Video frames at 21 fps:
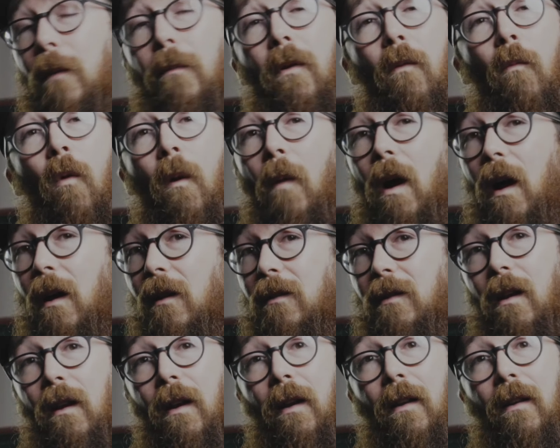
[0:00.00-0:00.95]
to put more miles
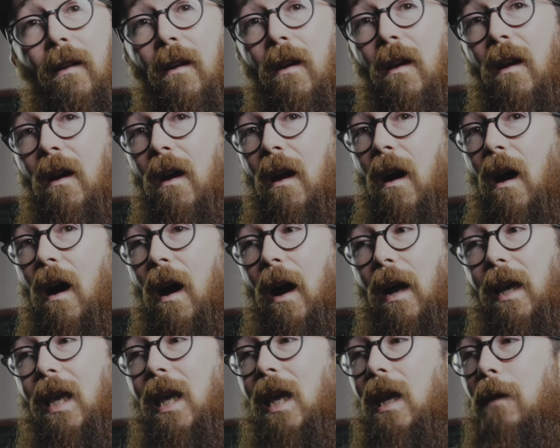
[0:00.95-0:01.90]
on it.
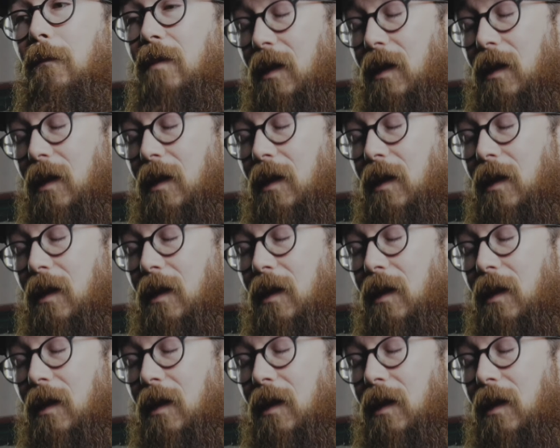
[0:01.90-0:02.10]
I keep